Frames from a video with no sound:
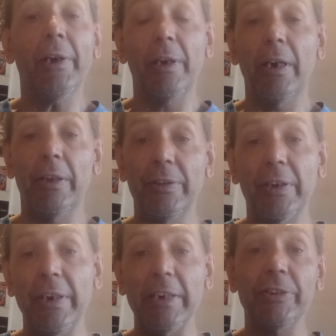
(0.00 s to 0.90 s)
and the
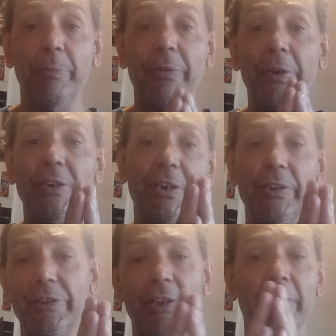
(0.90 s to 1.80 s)
connection between
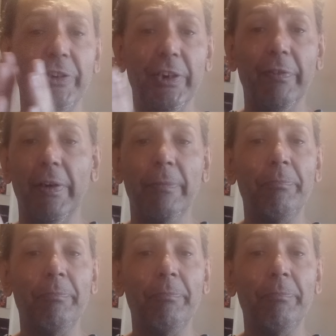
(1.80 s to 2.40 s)
Jesus and Shiva.